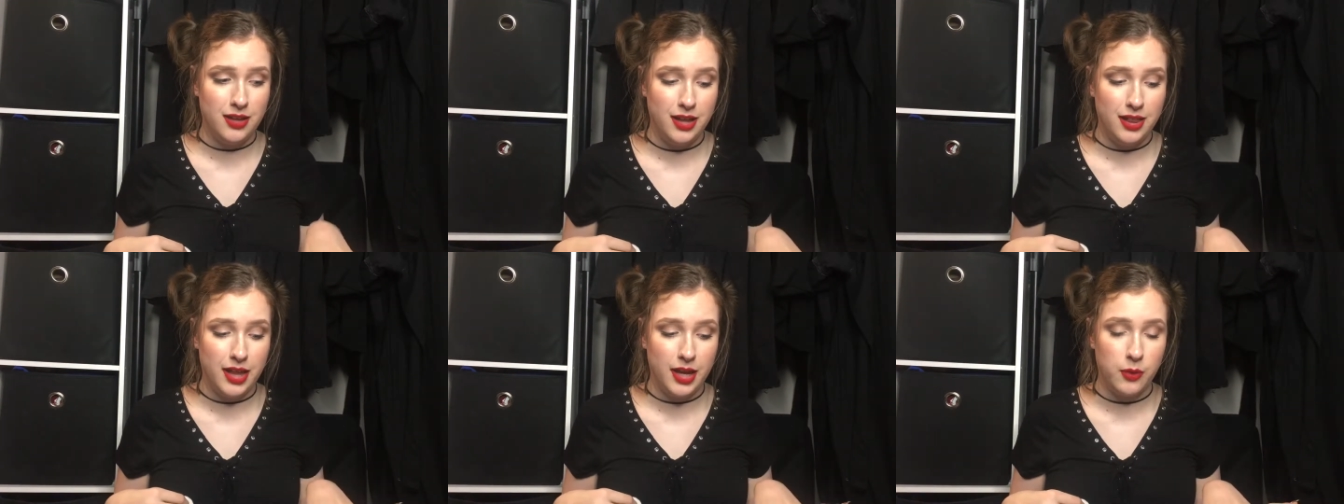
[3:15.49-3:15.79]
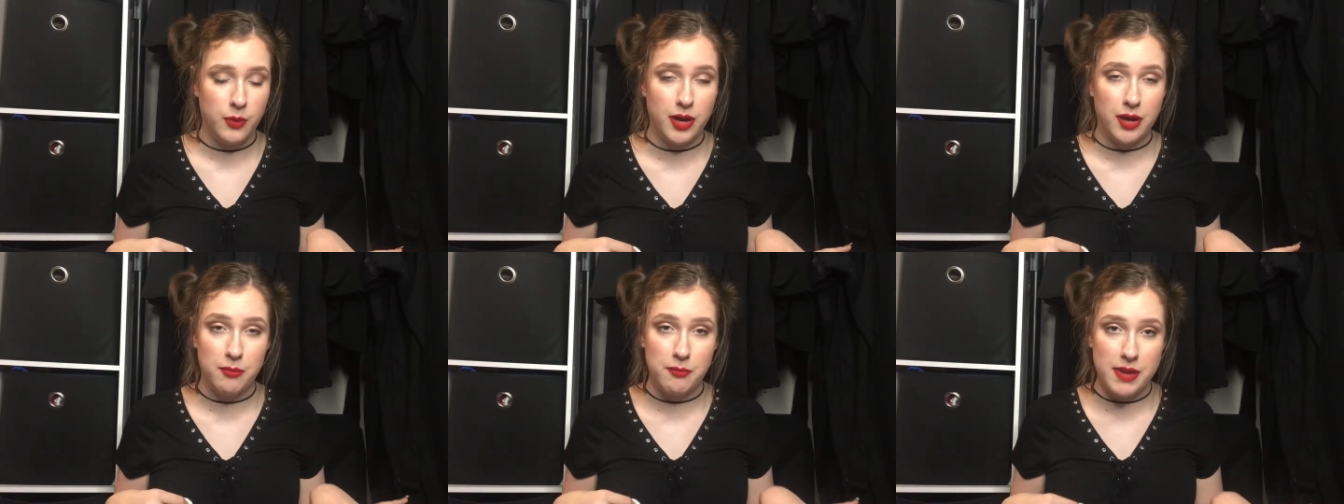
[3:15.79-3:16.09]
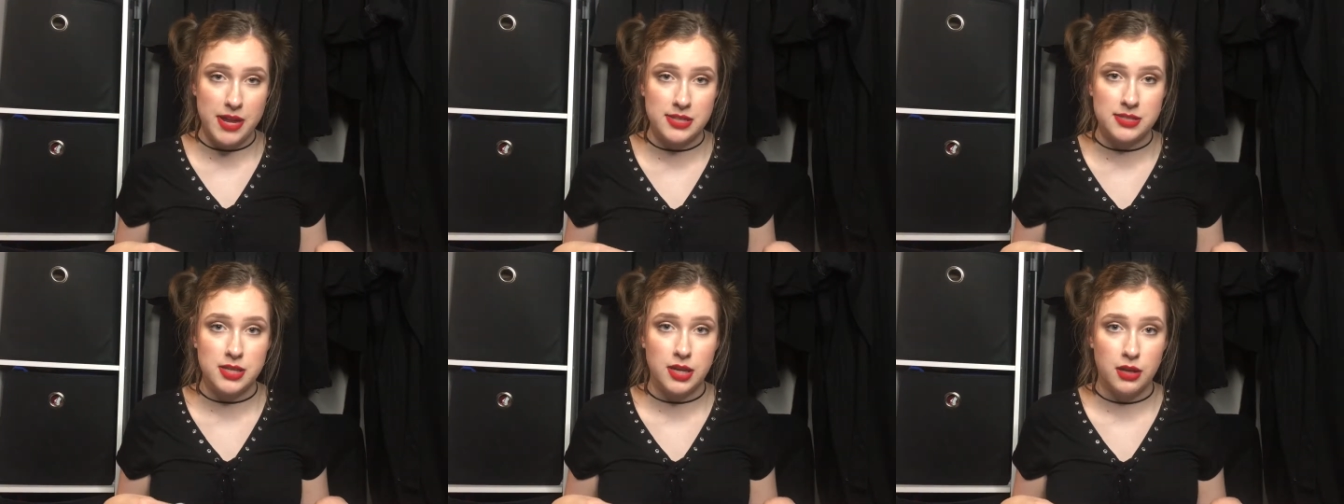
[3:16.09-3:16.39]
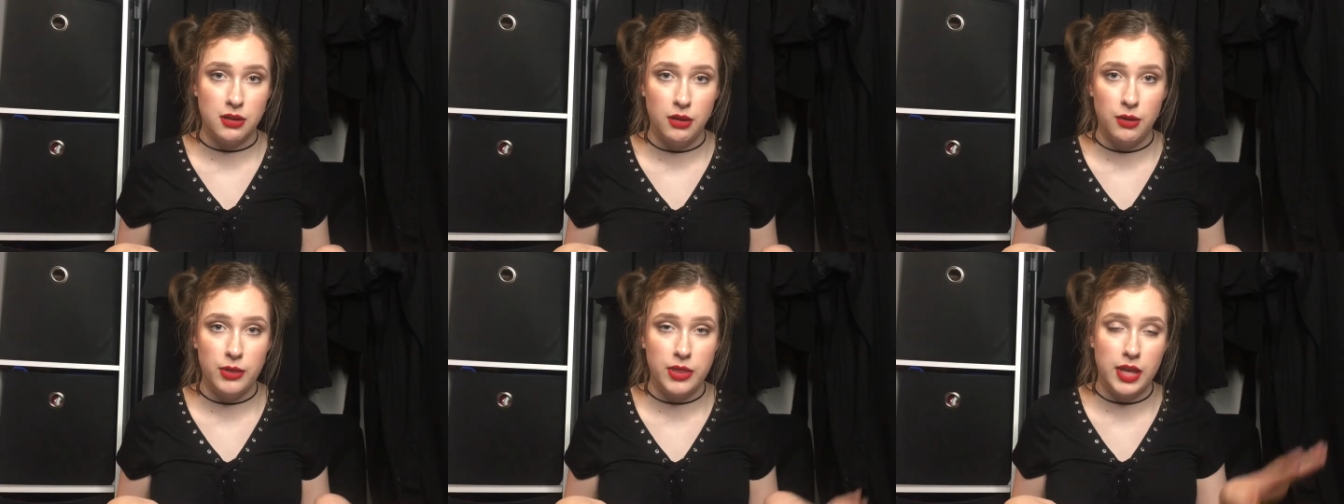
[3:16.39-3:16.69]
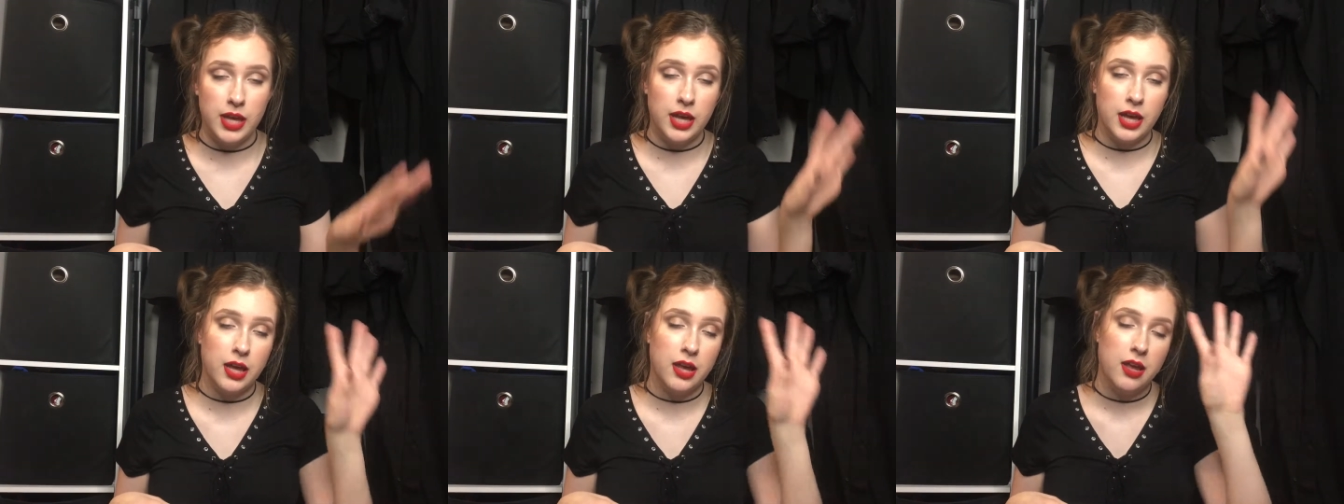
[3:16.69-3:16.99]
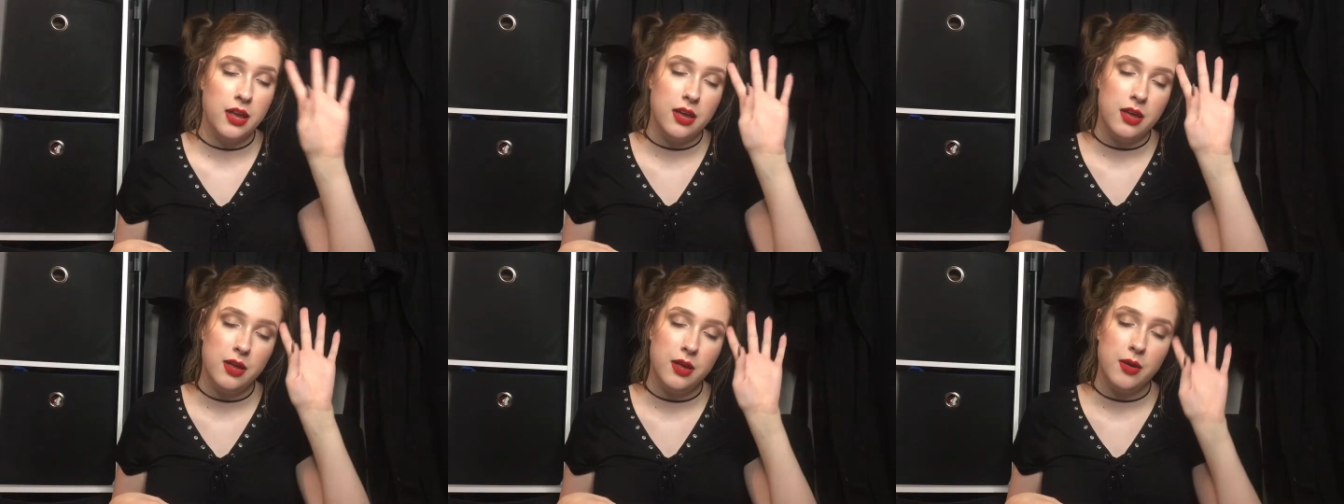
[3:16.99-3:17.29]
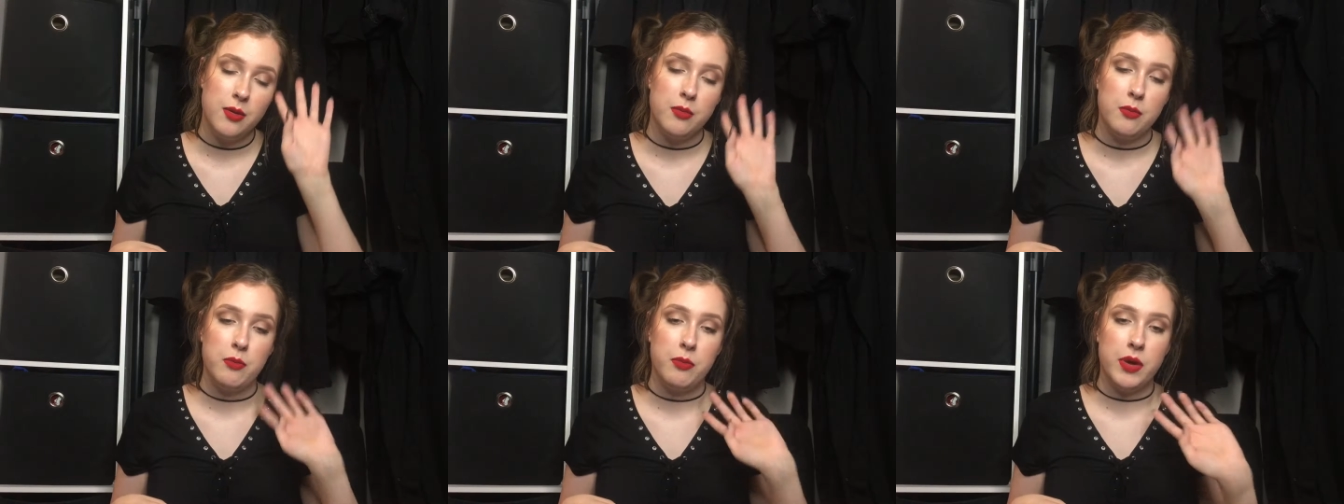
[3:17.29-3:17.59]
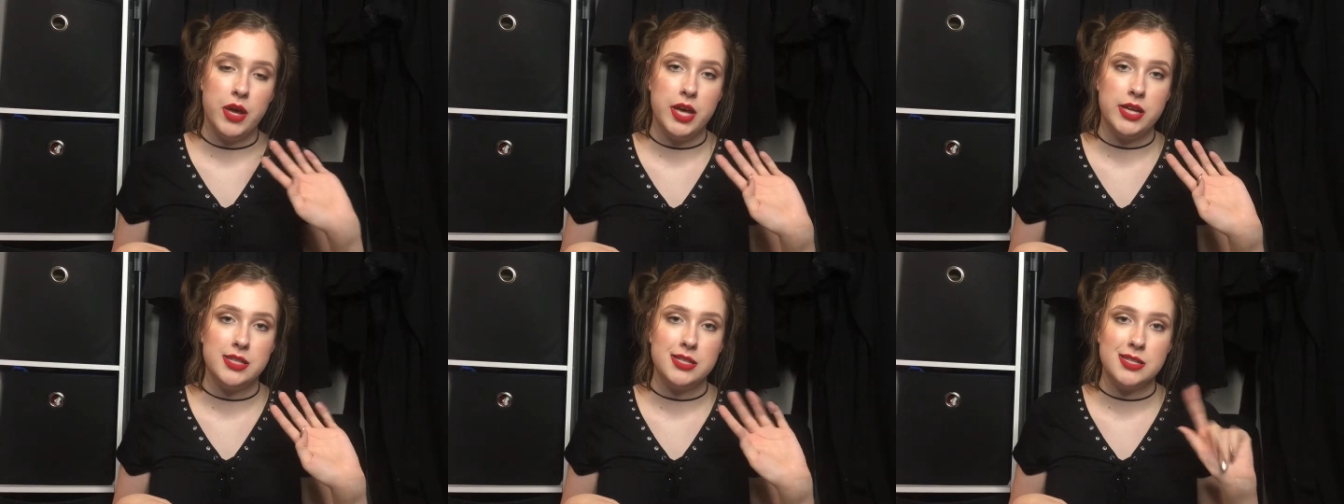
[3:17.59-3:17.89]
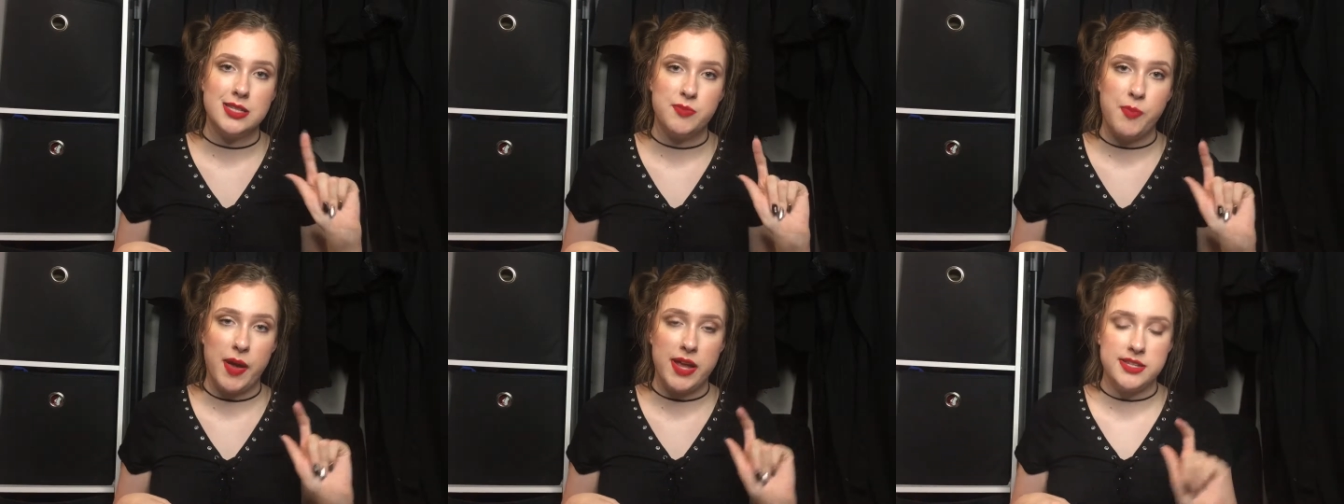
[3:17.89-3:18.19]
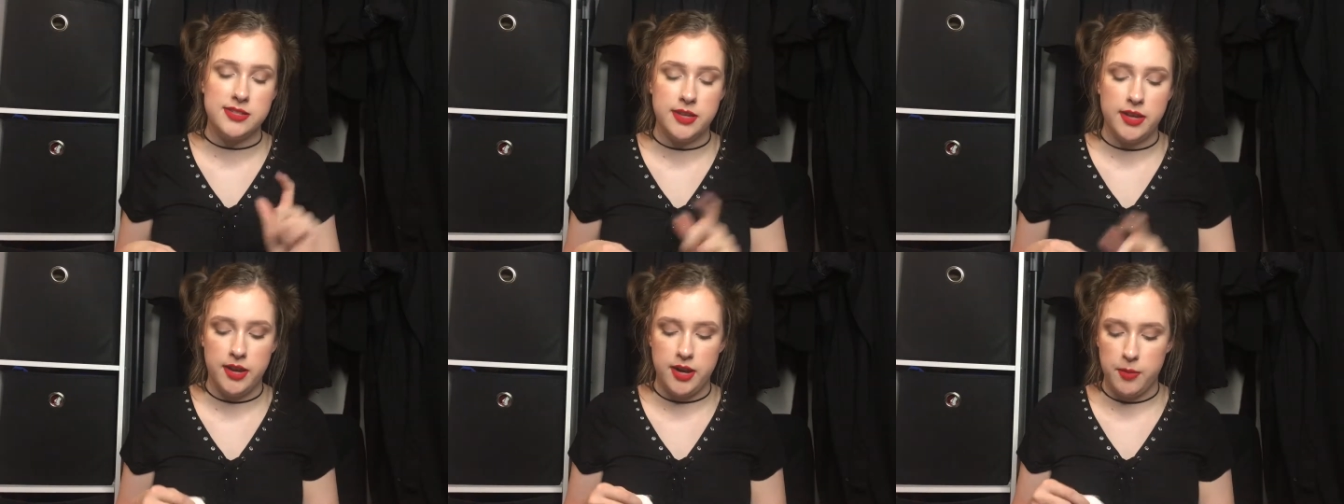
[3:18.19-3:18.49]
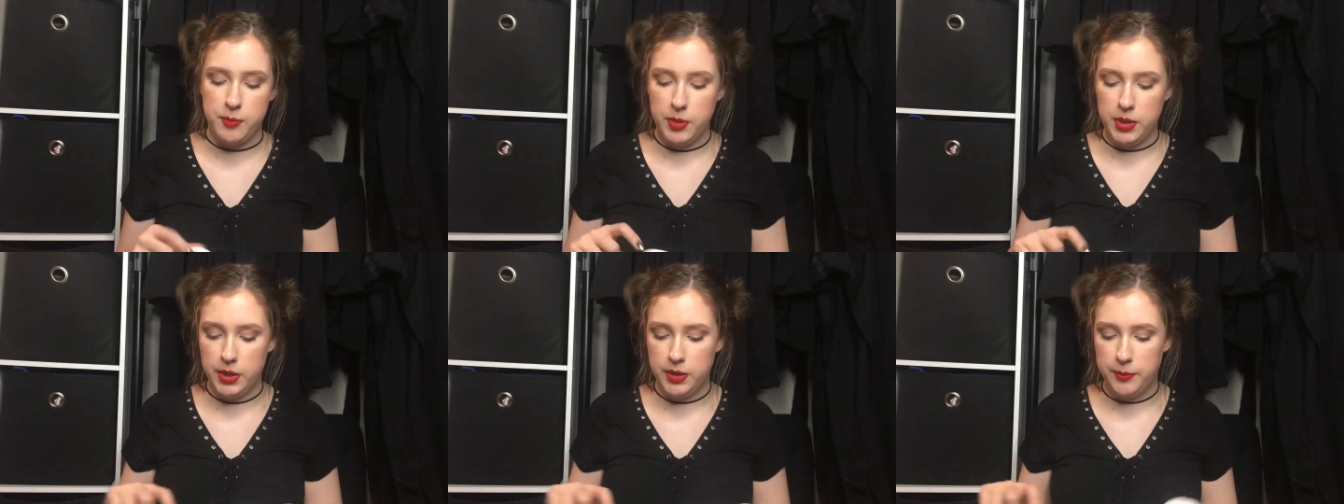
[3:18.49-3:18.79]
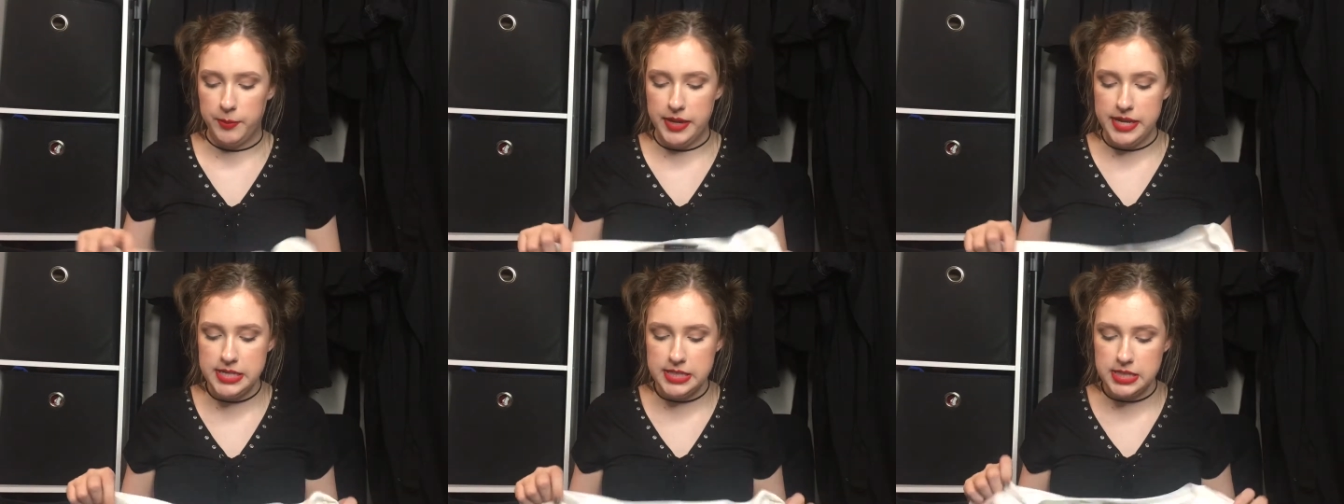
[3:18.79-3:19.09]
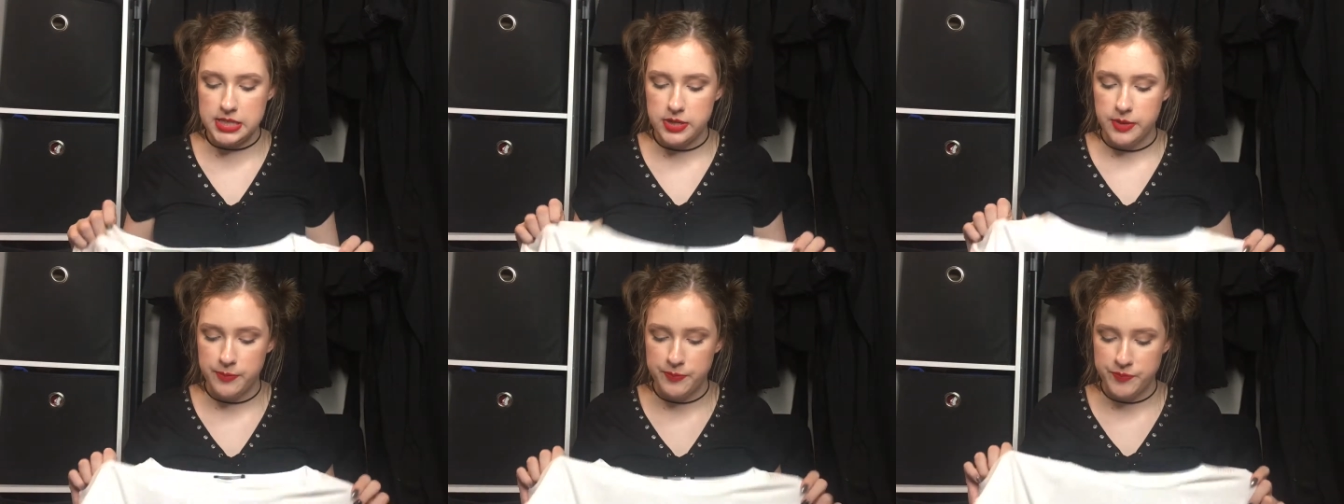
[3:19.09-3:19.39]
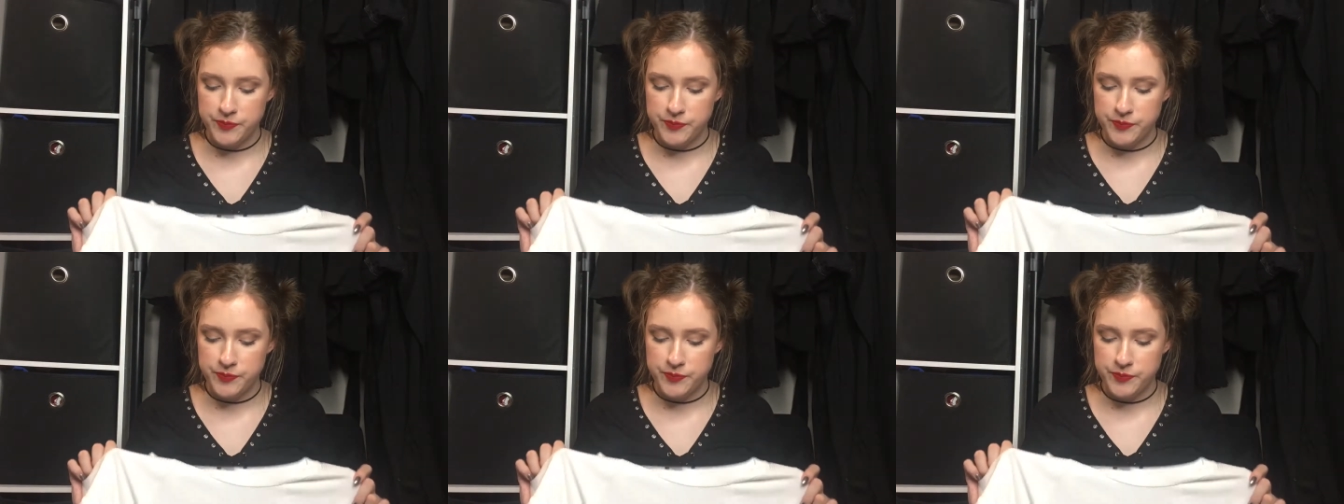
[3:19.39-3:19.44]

I like wearing basic clothing, but spicing it up a little bit.